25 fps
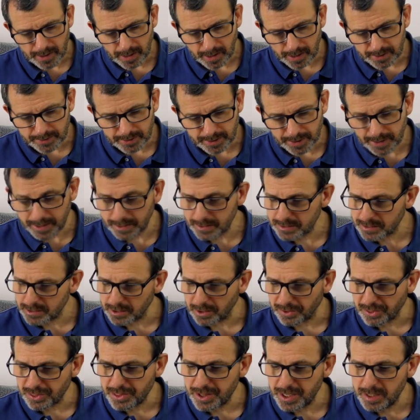And it's
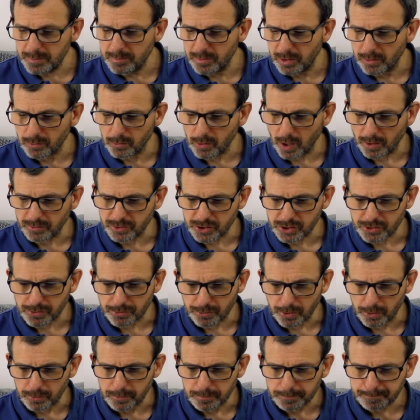a theme that runs
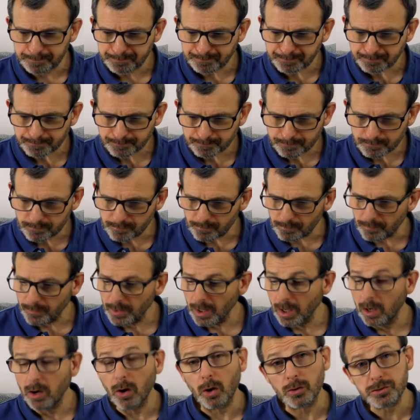through.
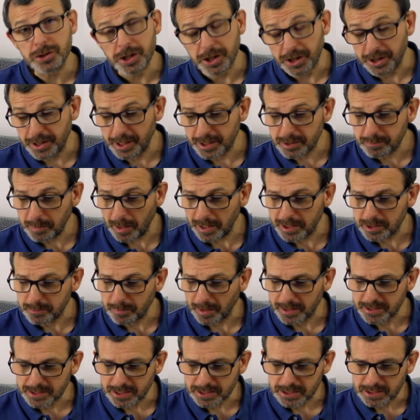On to the next page,
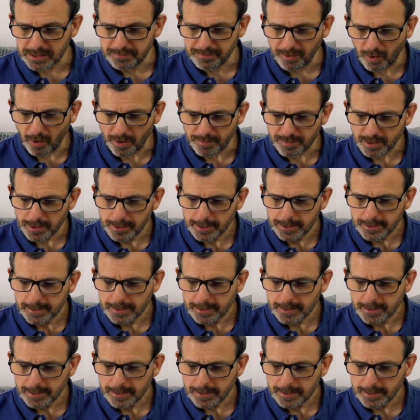page 65.